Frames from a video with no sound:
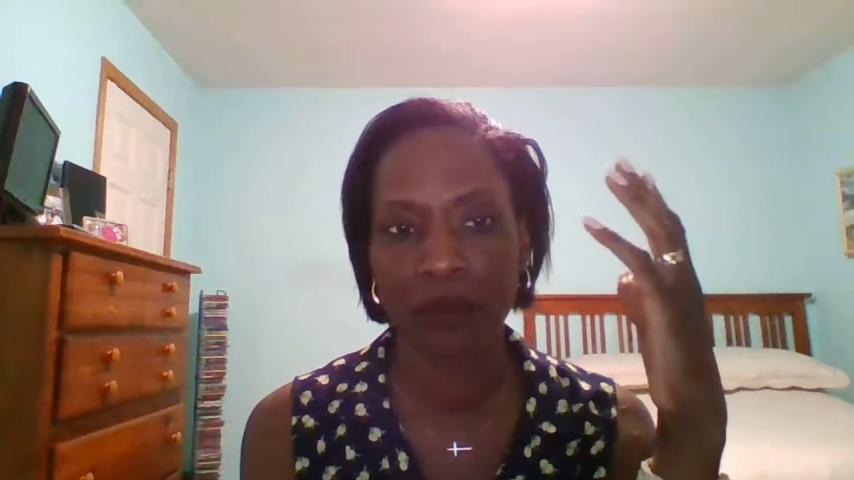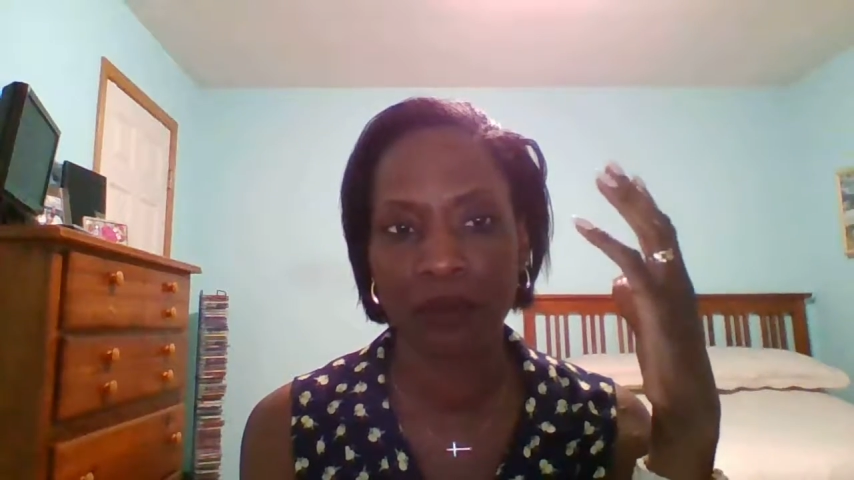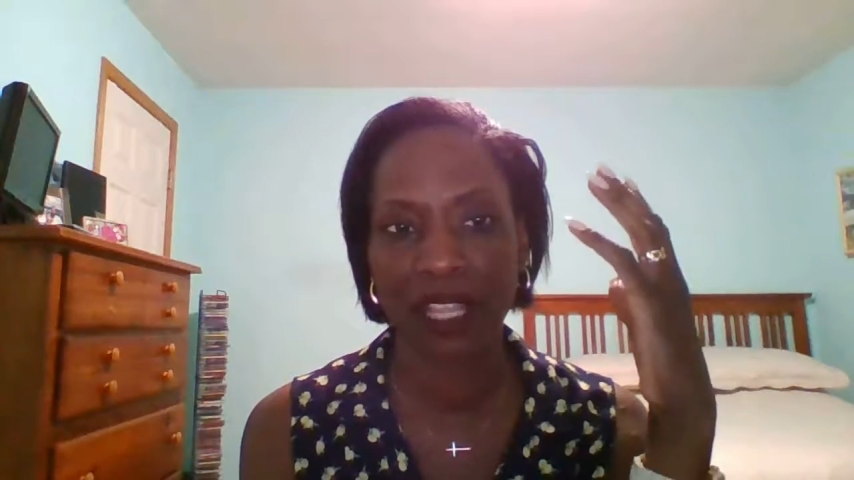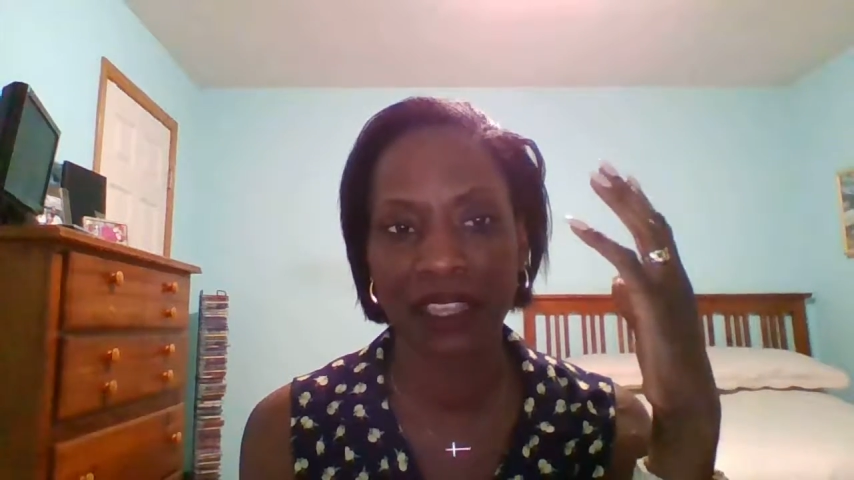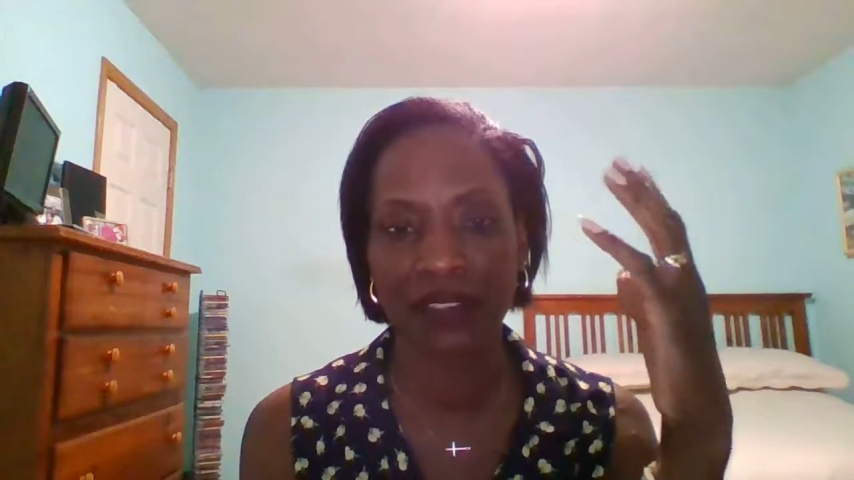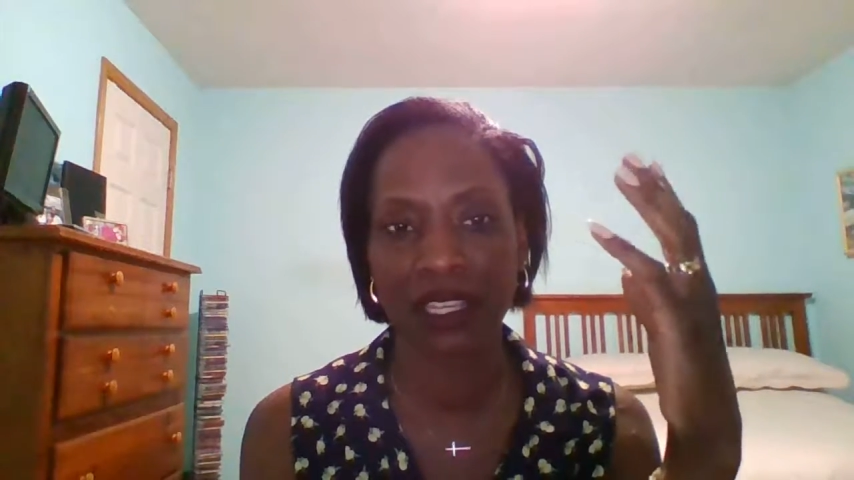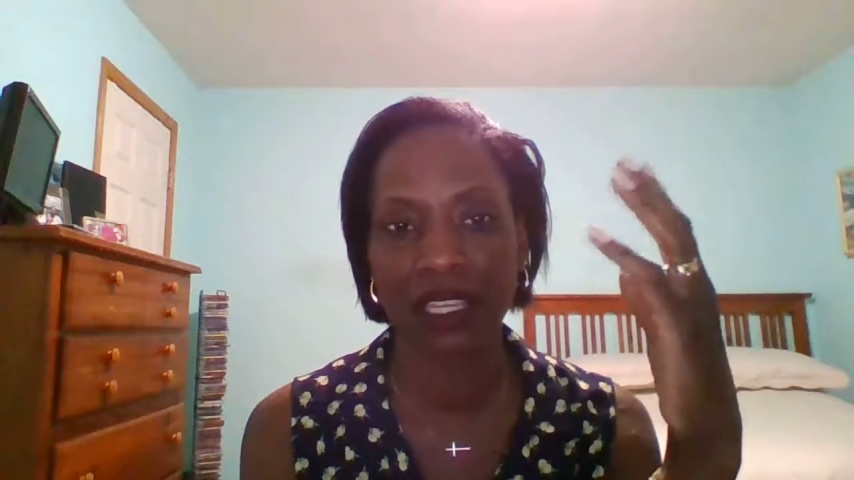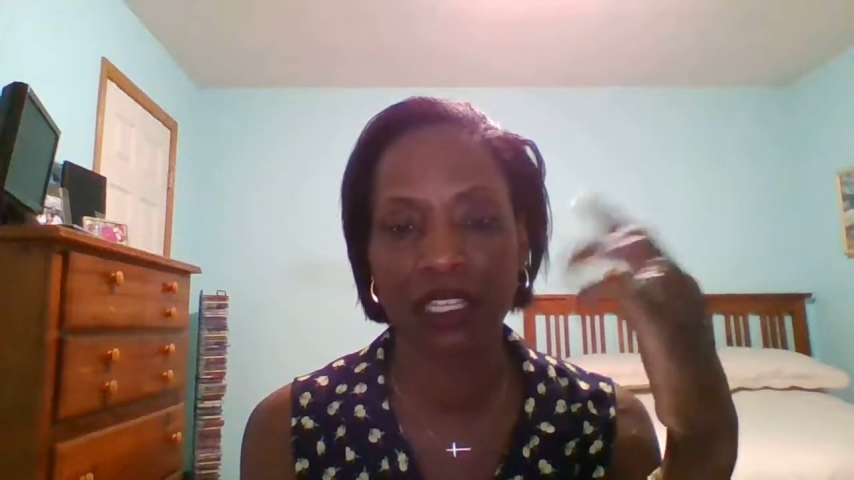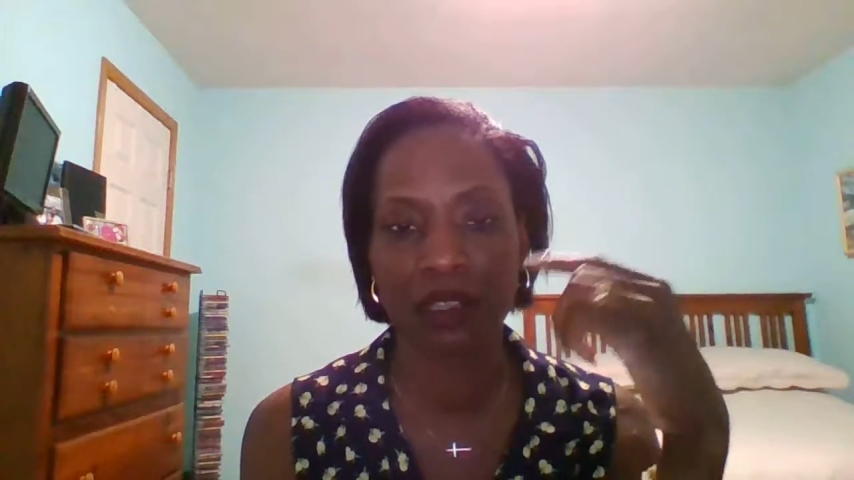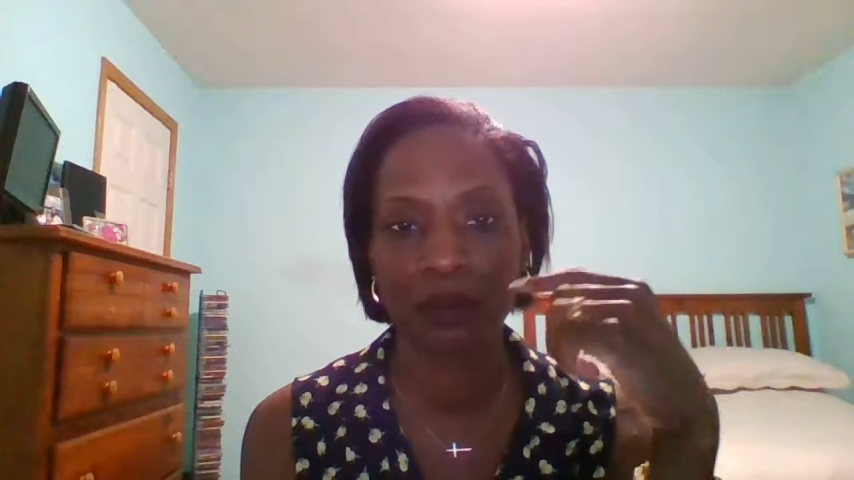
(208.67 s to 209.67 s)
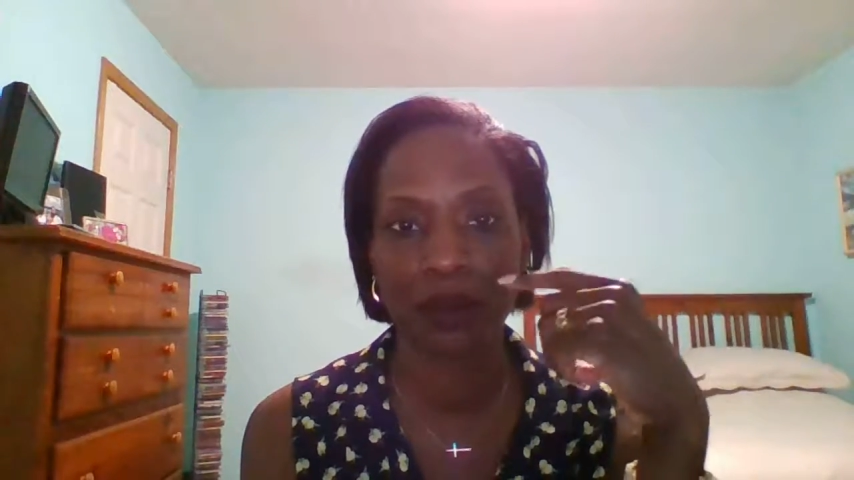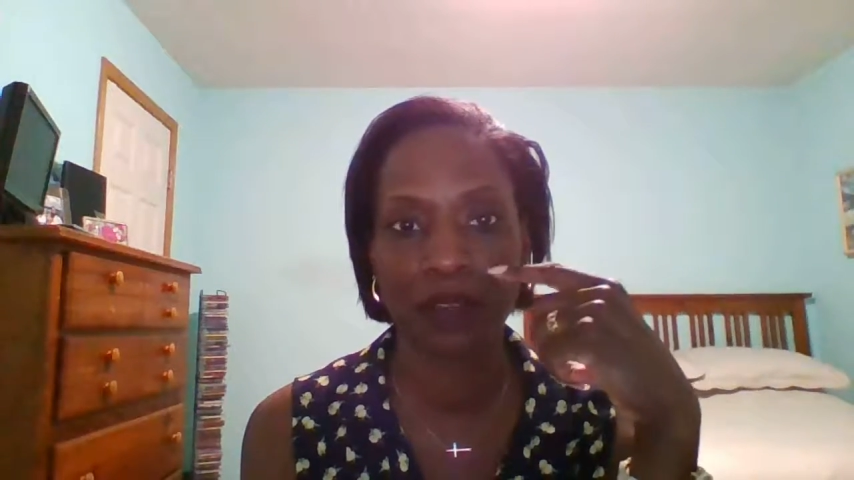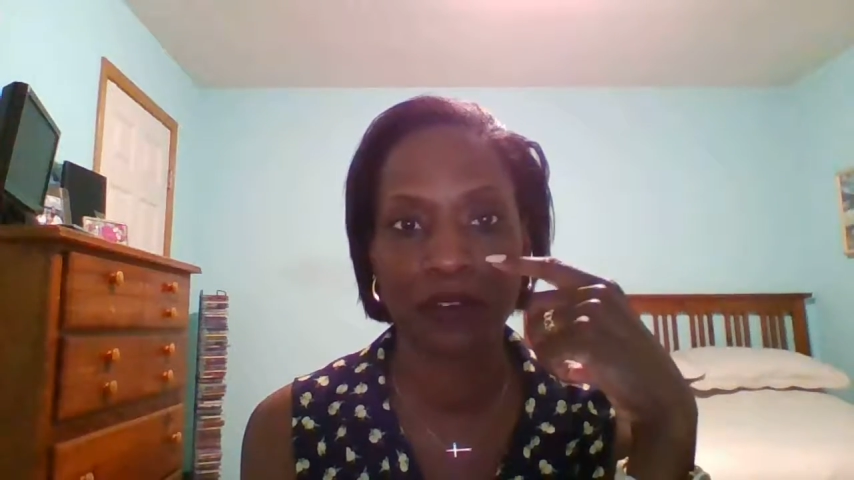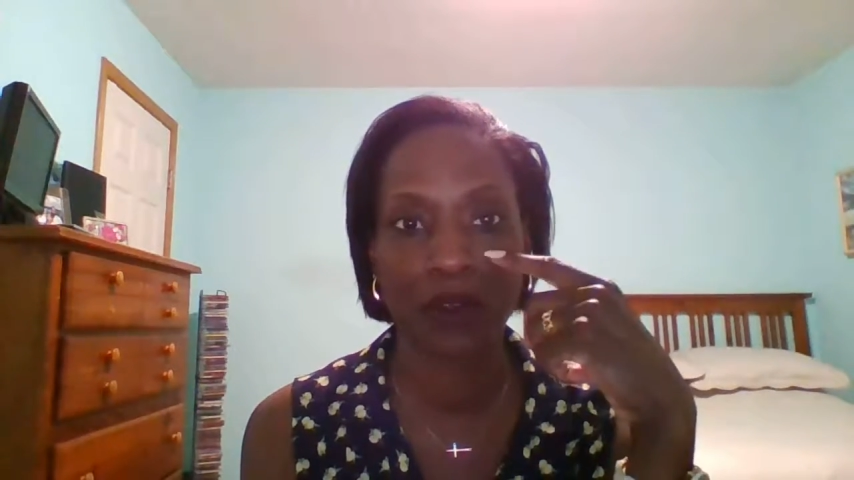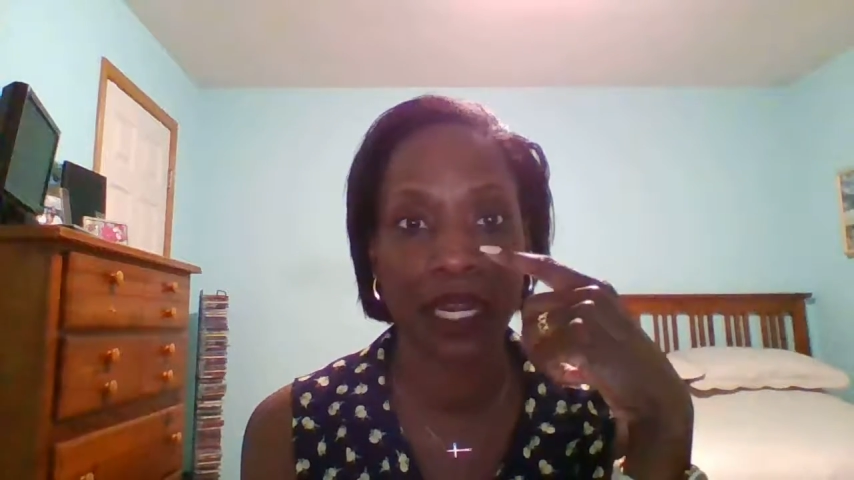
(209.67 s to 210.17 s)
like in the kingdom of
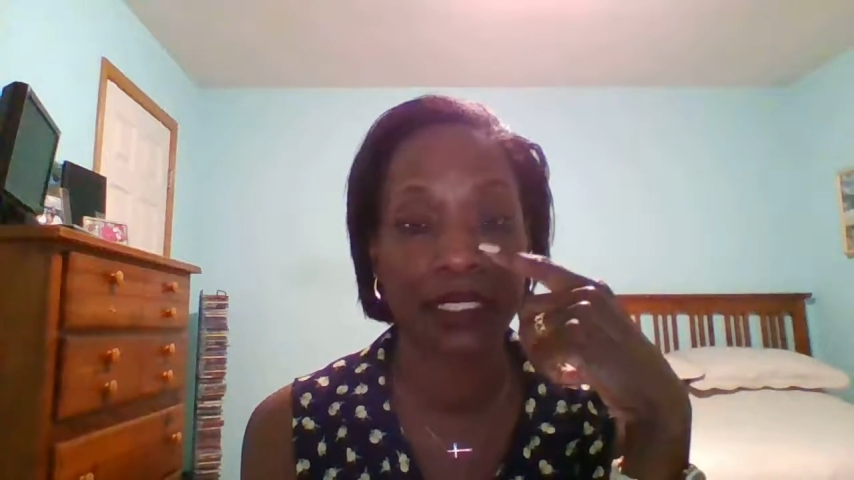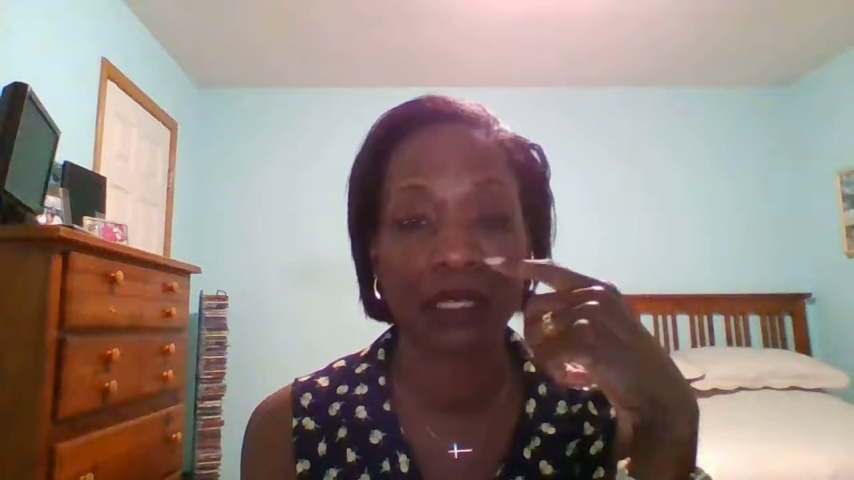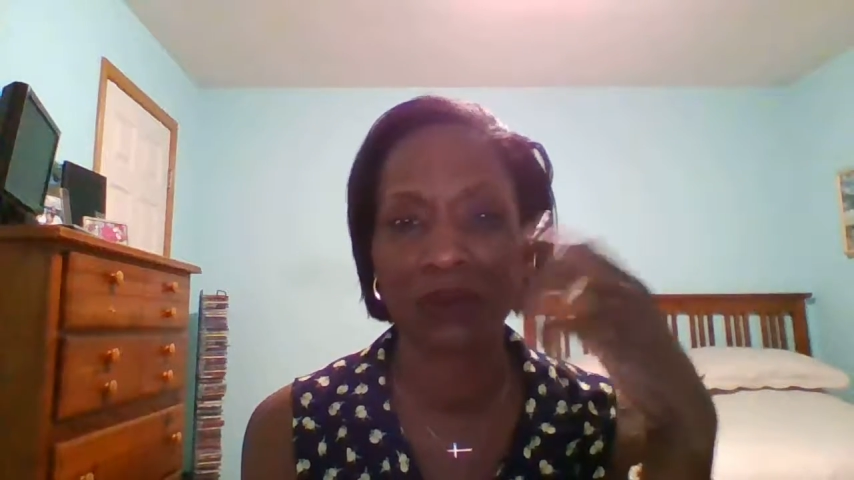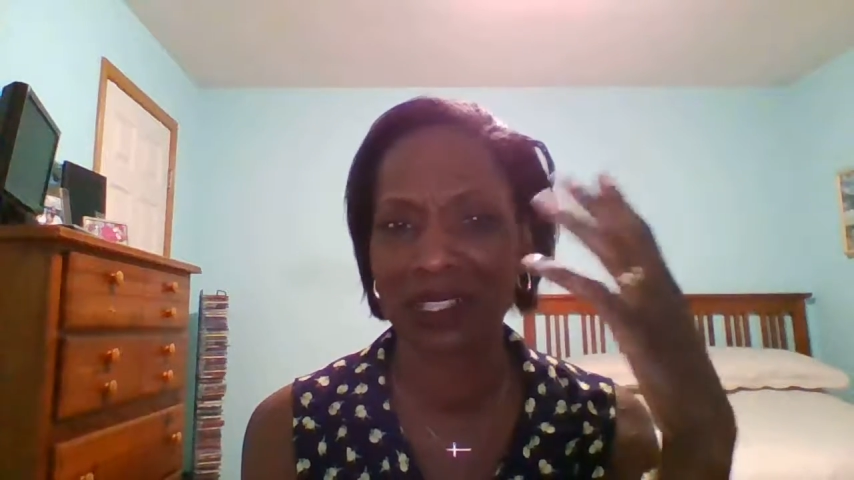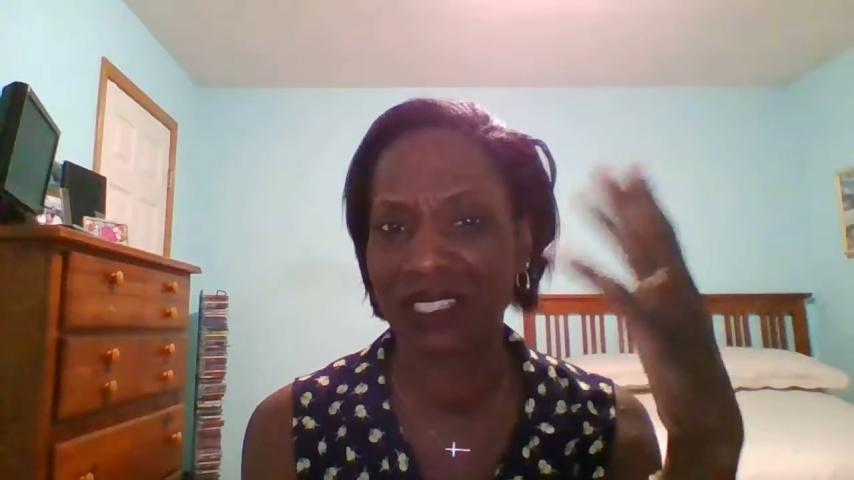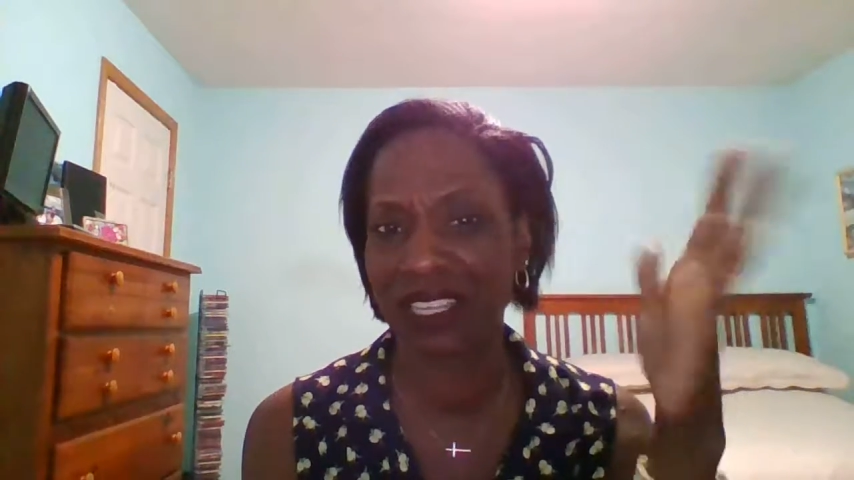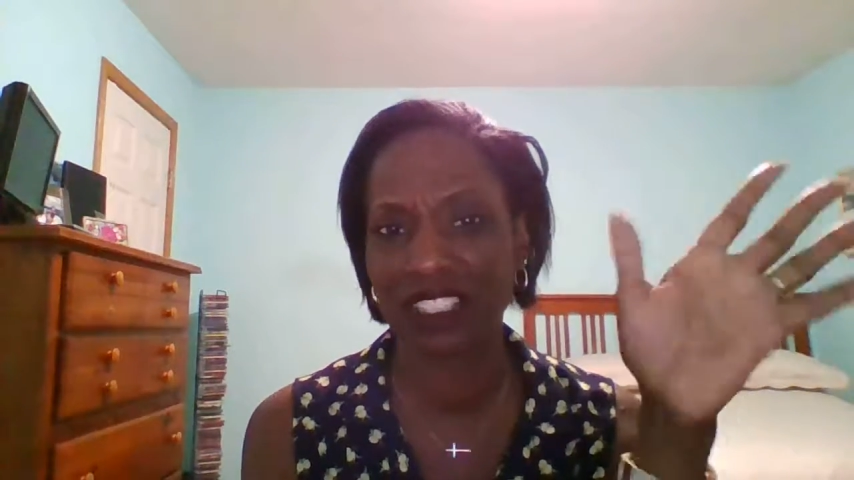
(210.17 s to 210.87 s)
Christ, and once again,